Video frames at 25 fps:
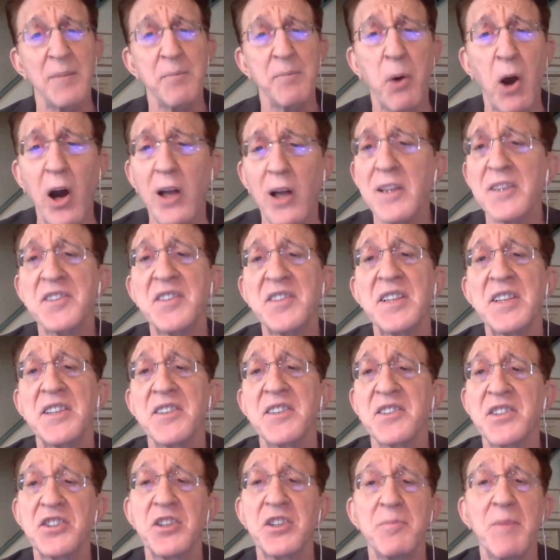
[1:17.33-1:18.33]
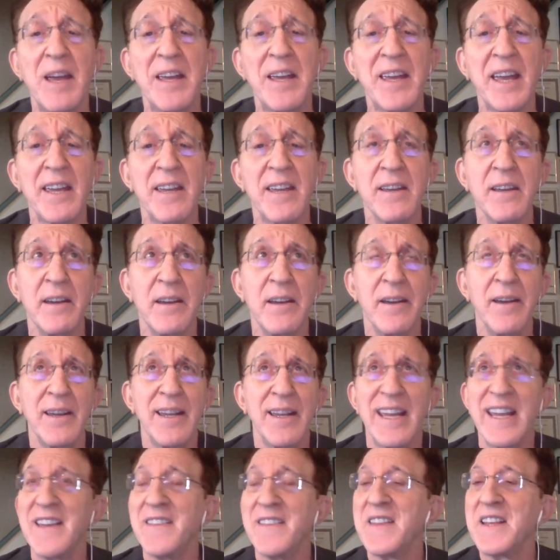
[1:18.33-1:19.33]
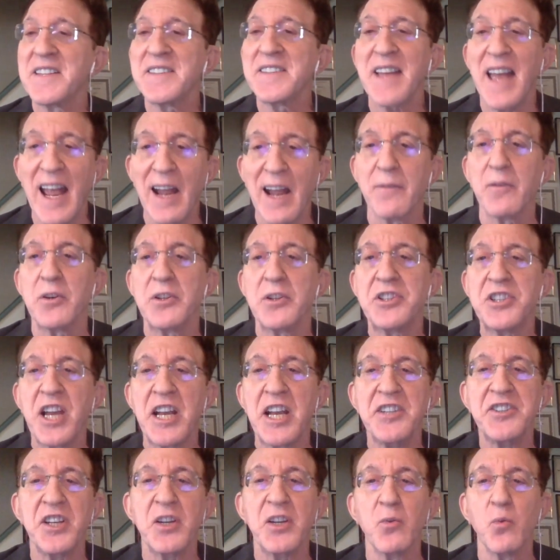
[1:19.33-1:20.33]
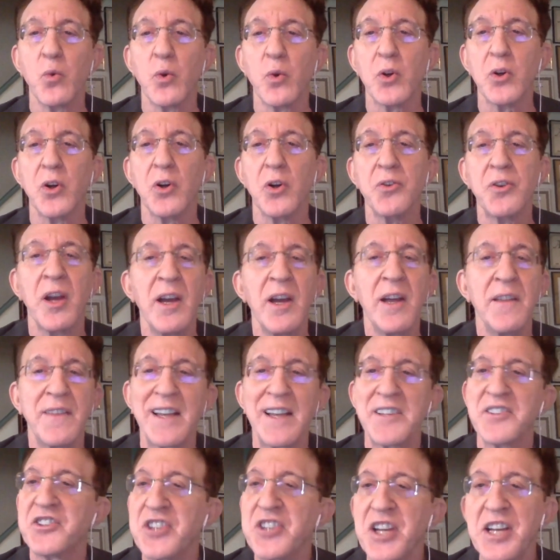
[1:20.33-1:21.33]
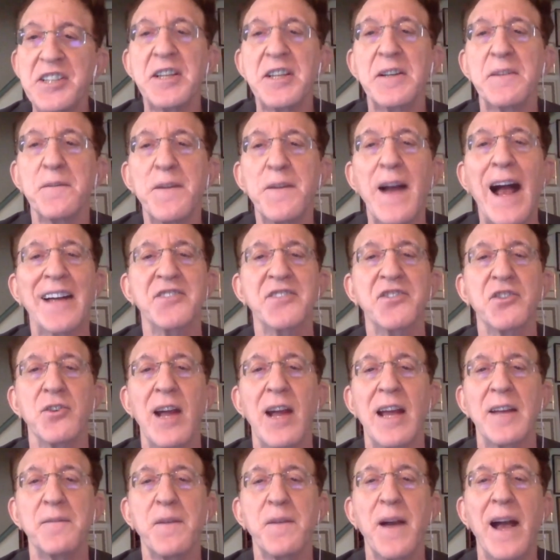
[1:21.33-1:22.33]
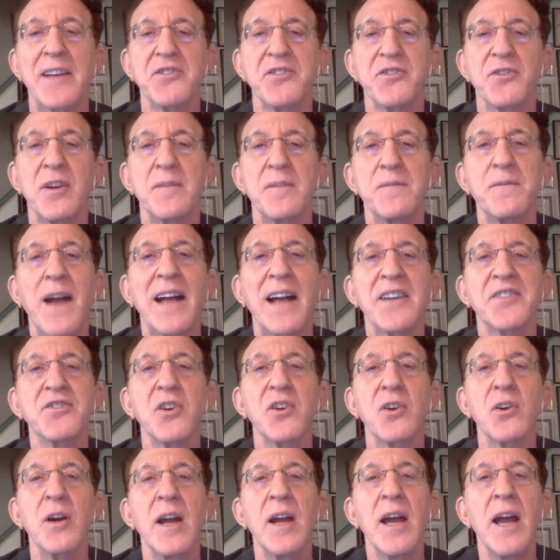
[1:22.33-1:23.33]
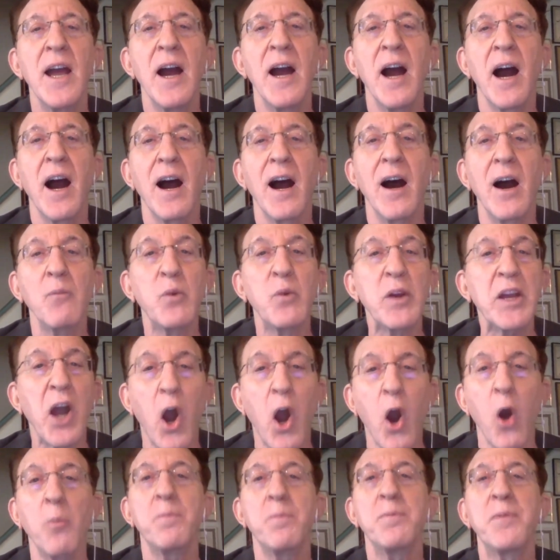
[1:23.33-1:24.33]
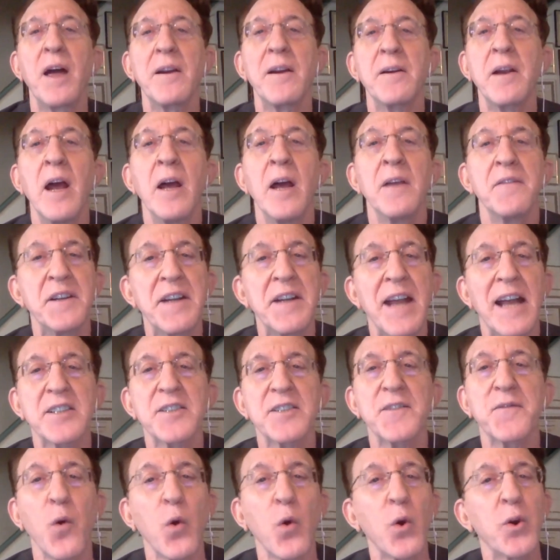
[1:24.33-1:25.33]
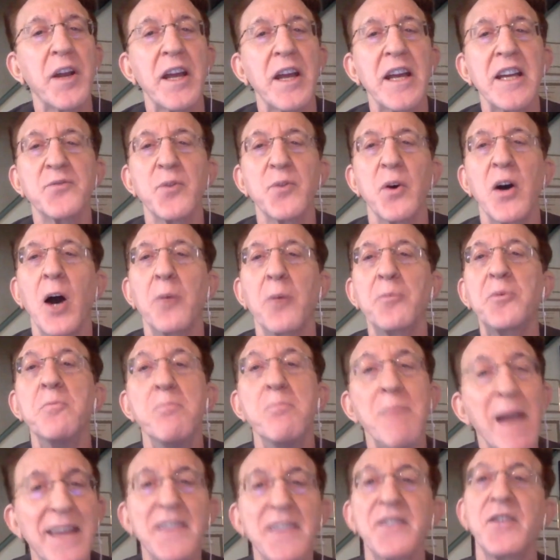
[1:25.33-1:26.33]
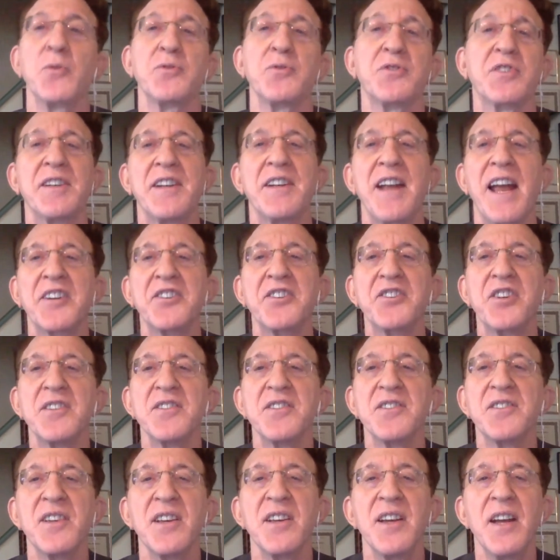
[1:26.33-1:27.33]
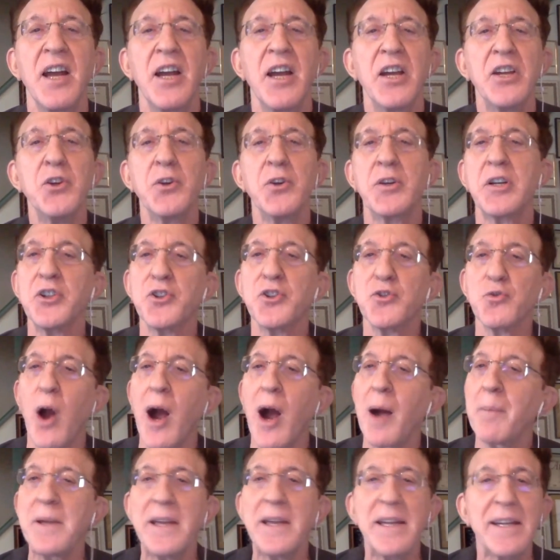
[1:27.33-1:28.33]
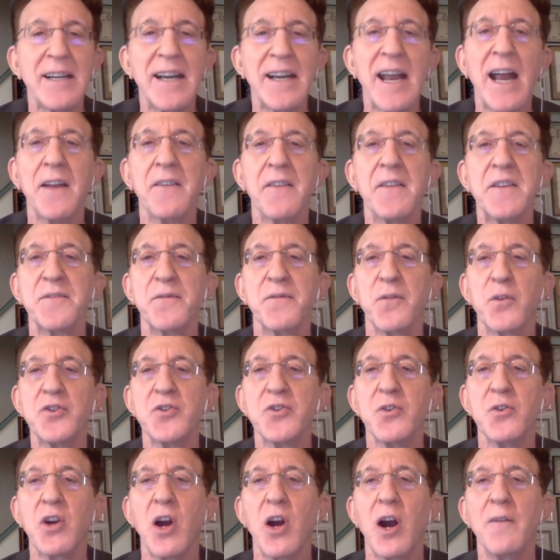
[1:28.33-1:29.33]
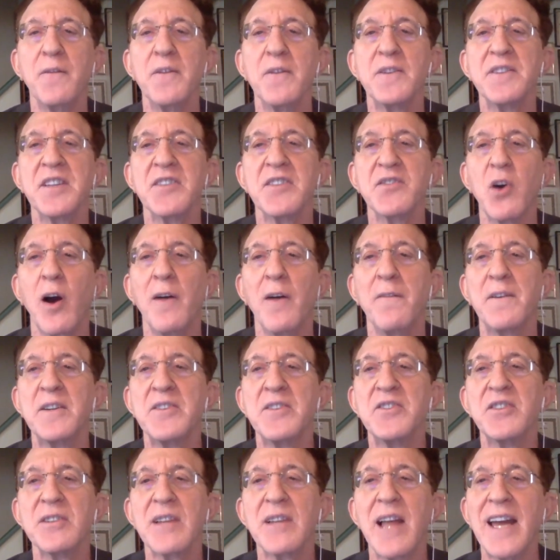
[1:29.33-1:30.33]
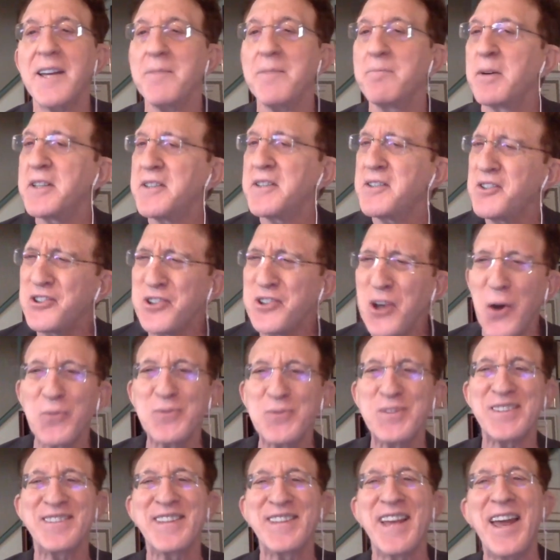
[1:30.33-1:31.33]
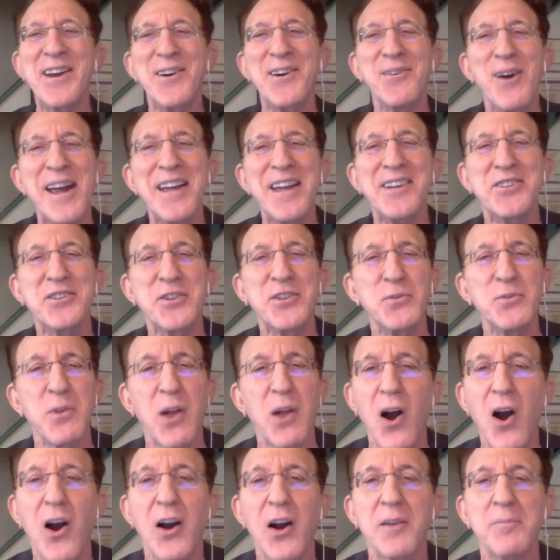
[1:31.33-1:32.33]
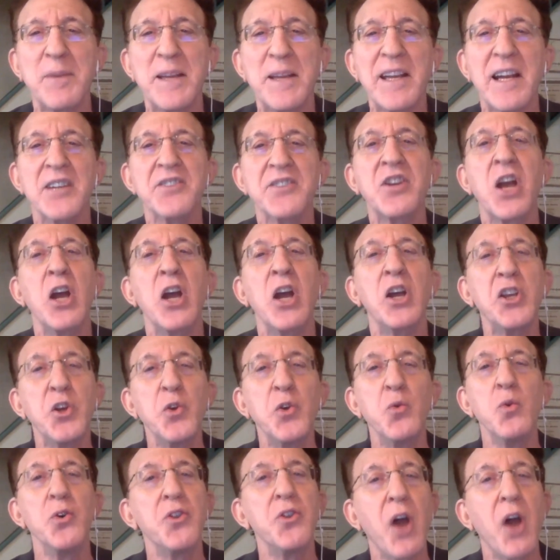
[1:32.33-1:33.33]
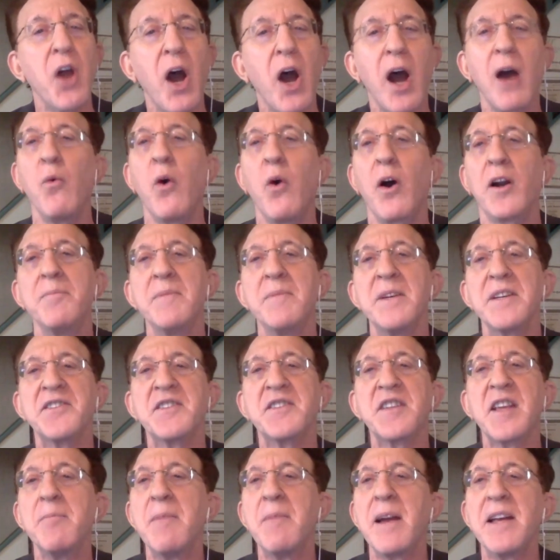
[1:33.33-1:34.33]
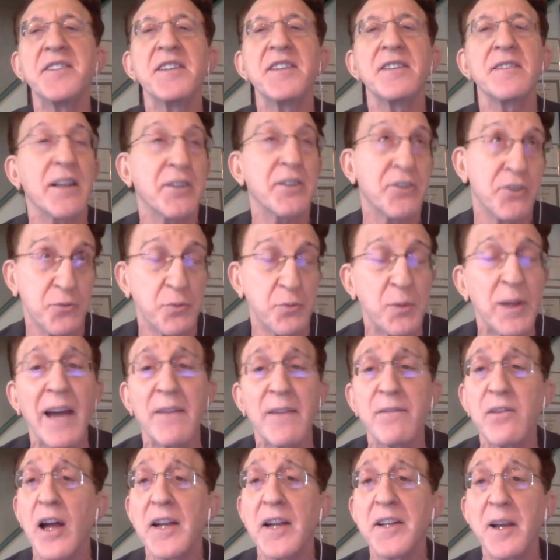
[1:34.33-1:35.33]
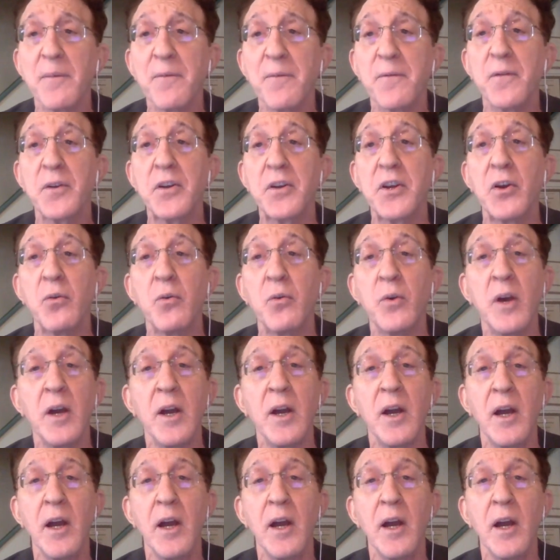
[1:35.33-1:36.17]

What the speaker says: and policy decision-making in this ever-changing world that's changing faster and faster and faster. We hope that the next 4 days will help you make those connections. You can drop in and out of this virtual conference as often as you like, but don't stay away too long because you will not want to miss the amazing lectures we have lined up for you.